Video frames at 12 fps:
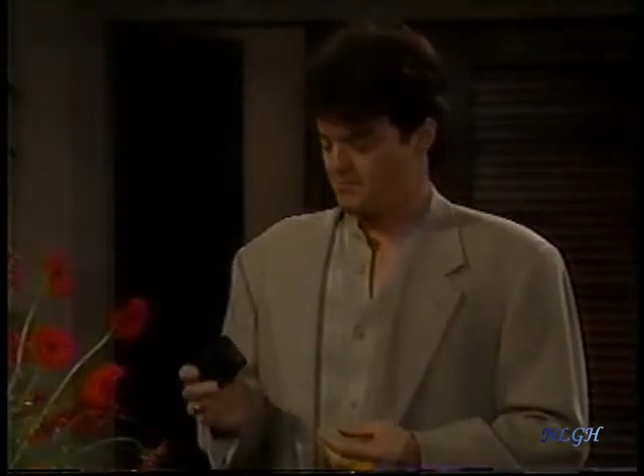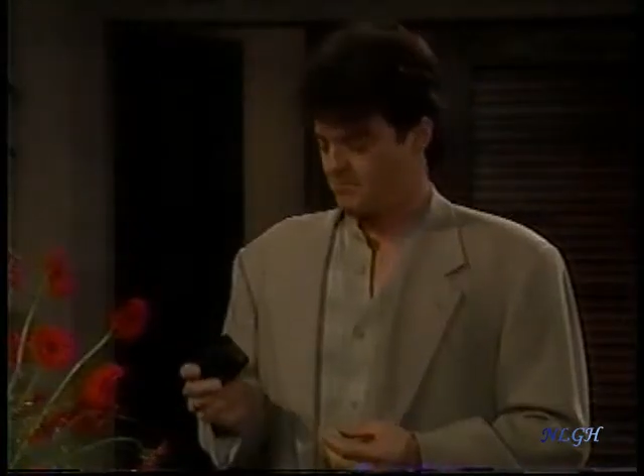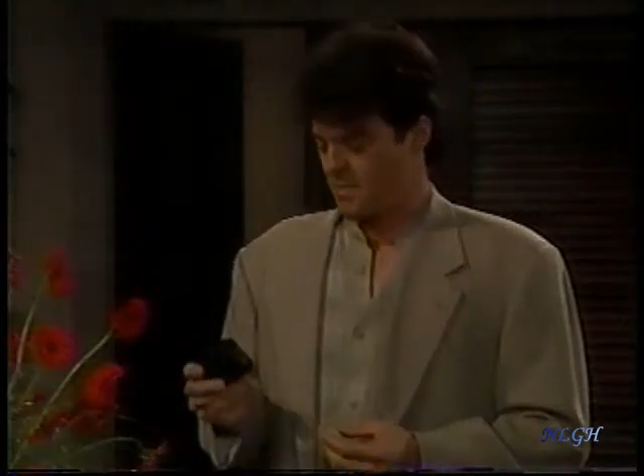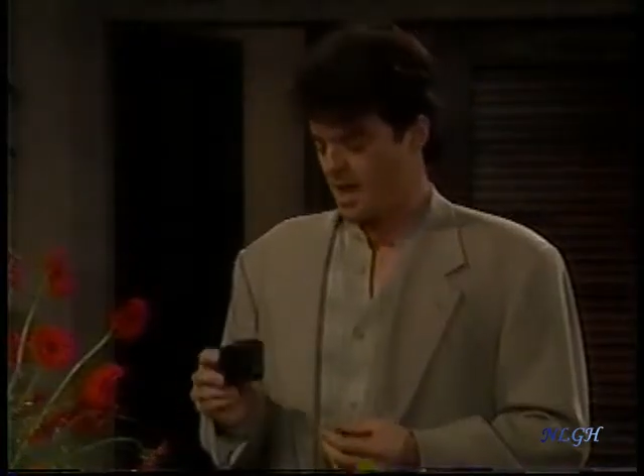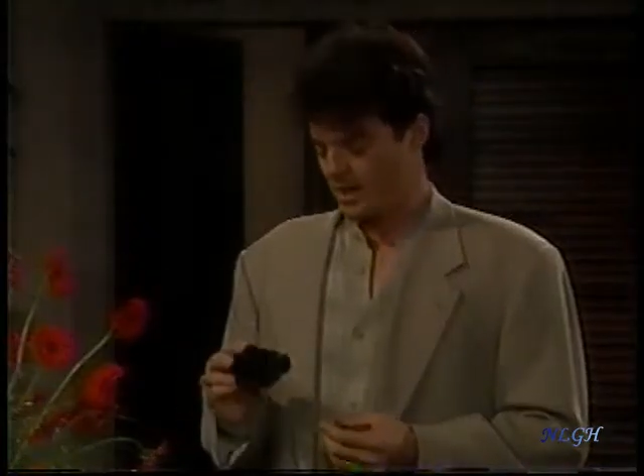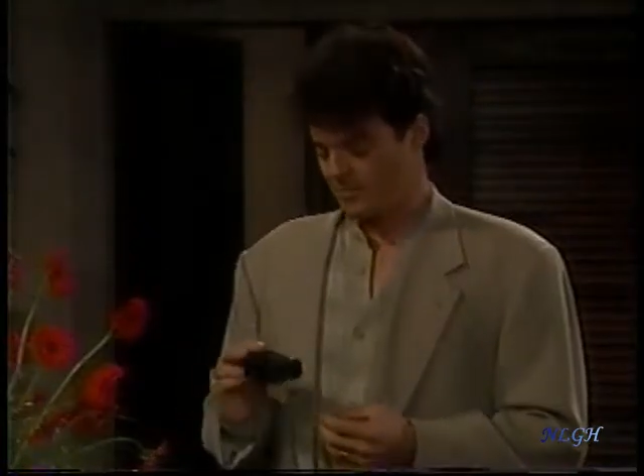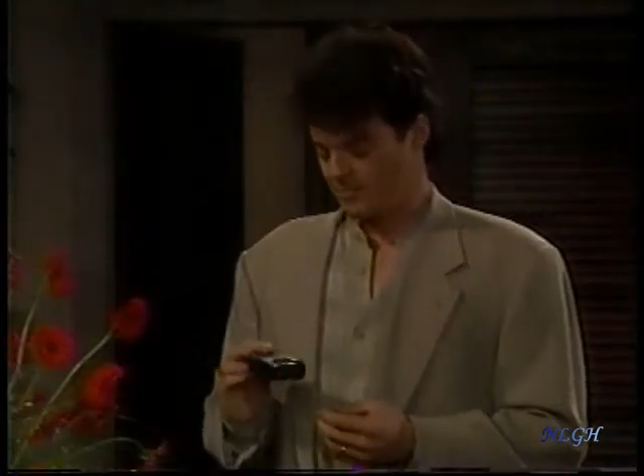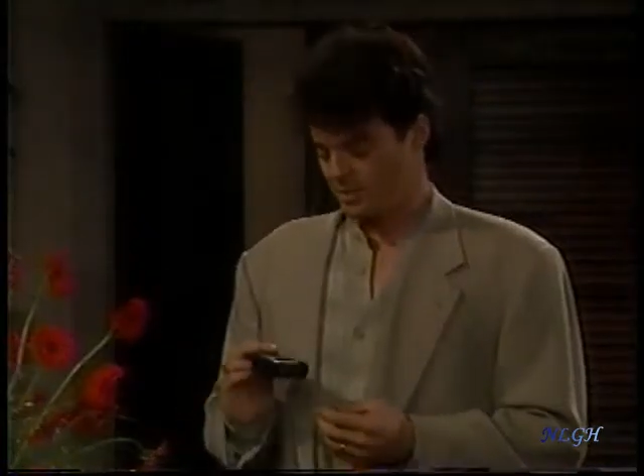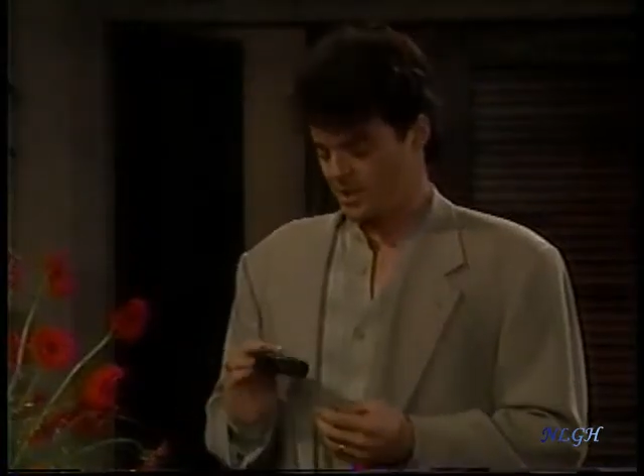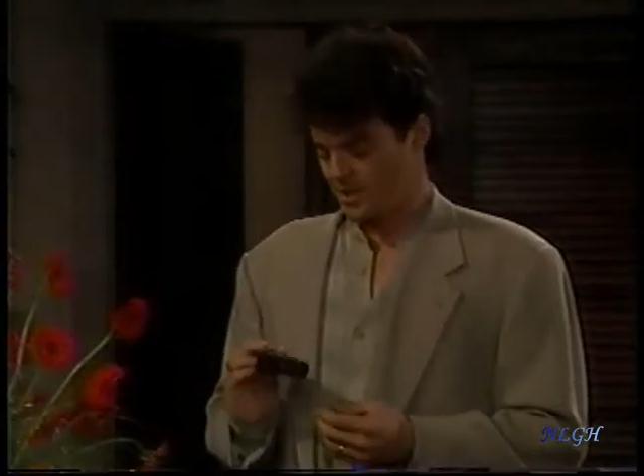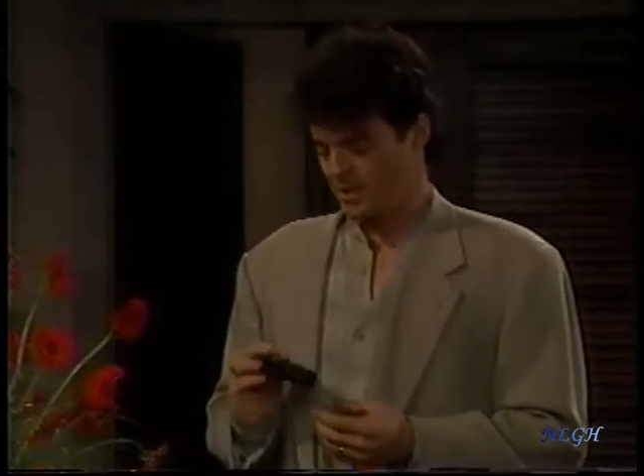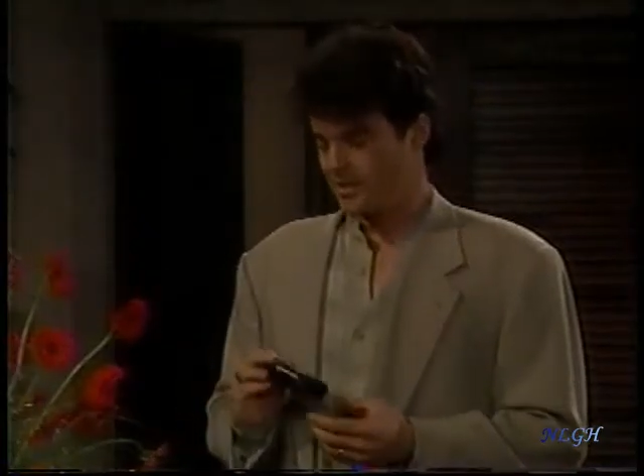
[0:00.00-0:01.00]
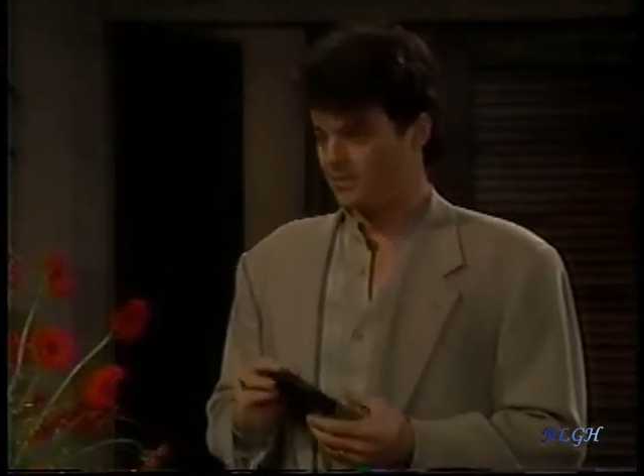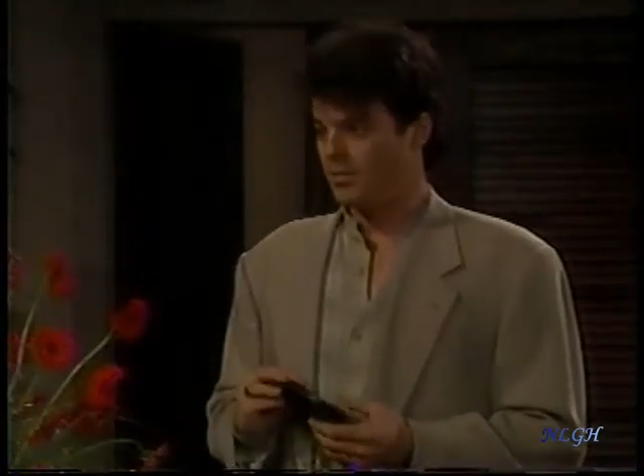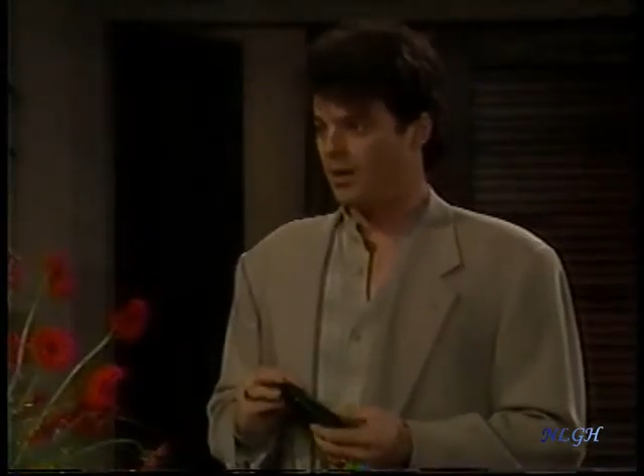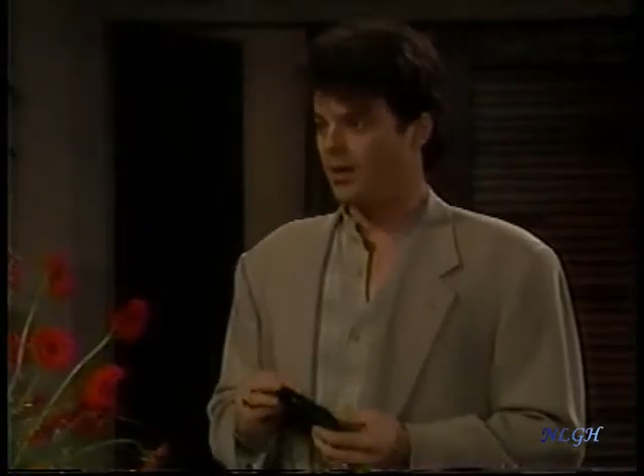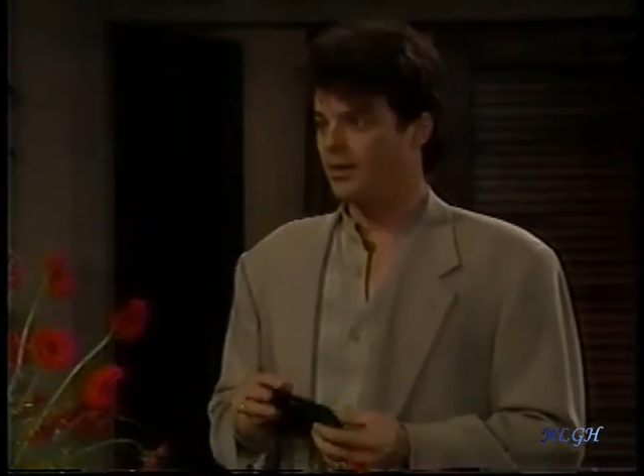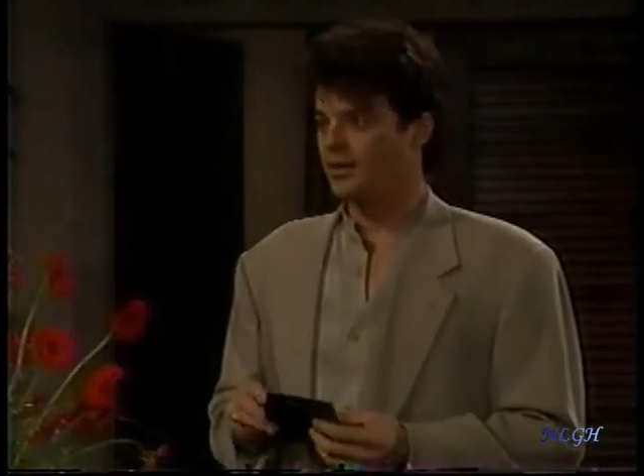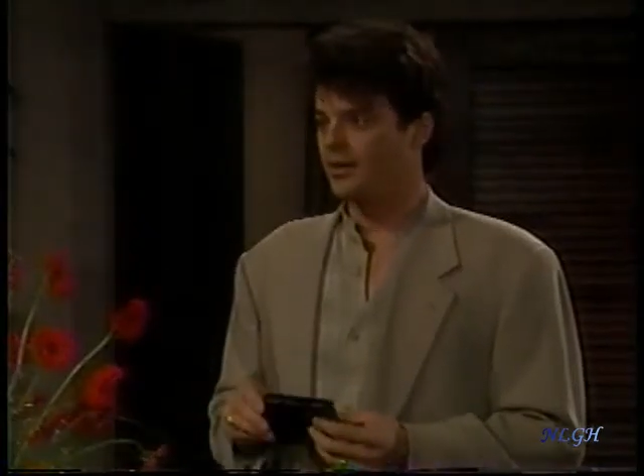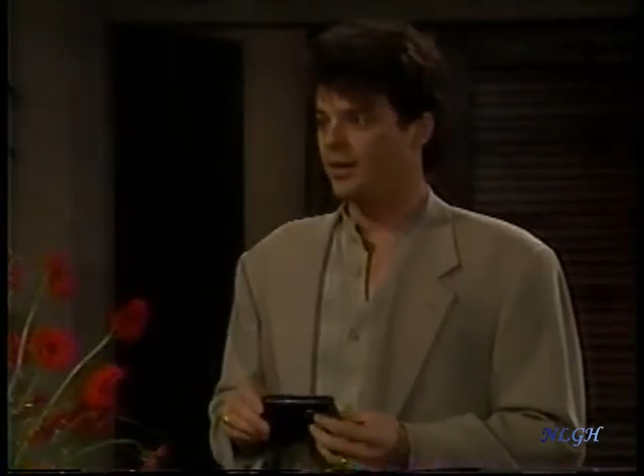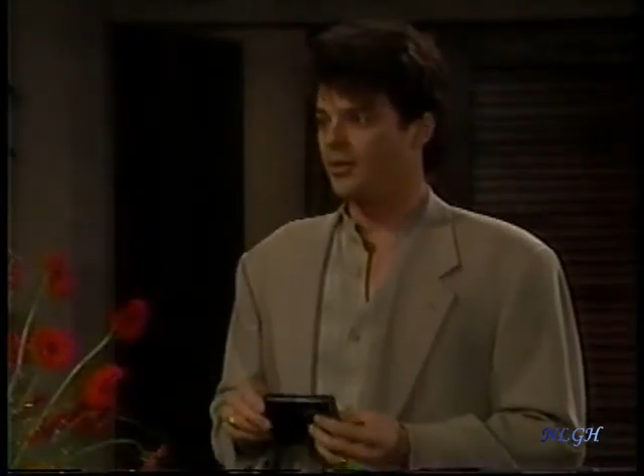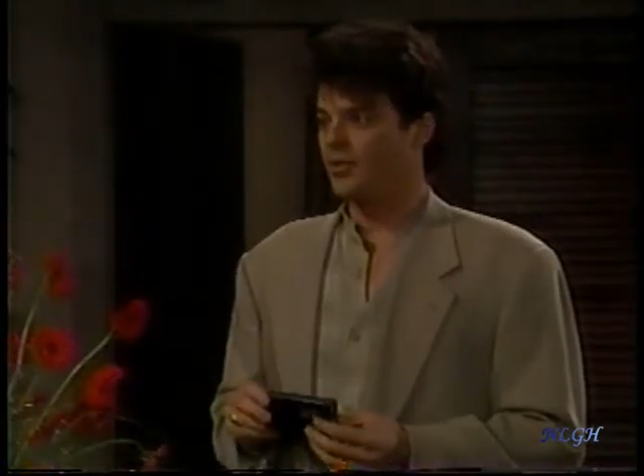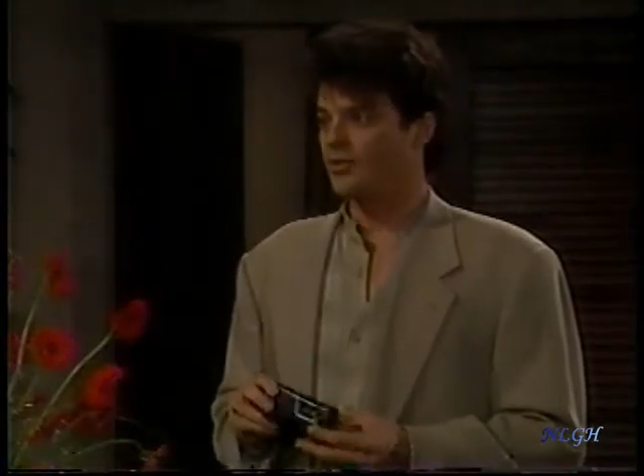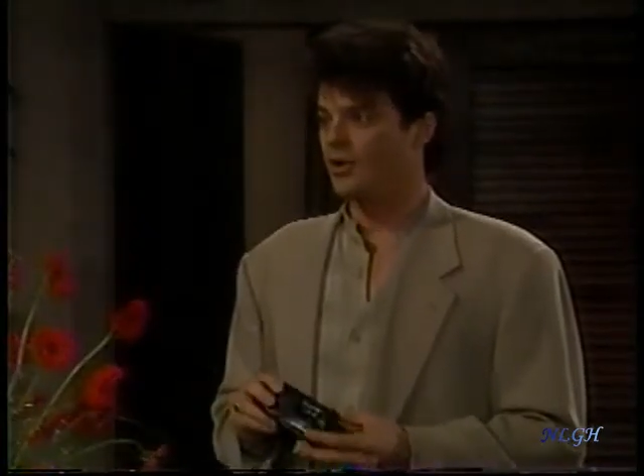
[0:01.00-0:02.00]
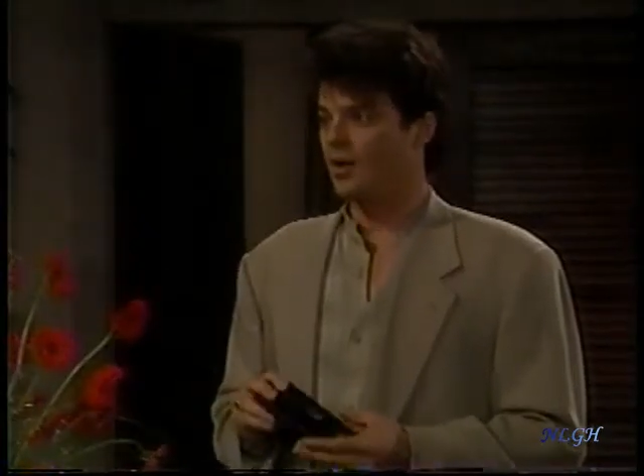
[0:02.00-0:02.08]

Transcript: Mac planted a bug in Harry's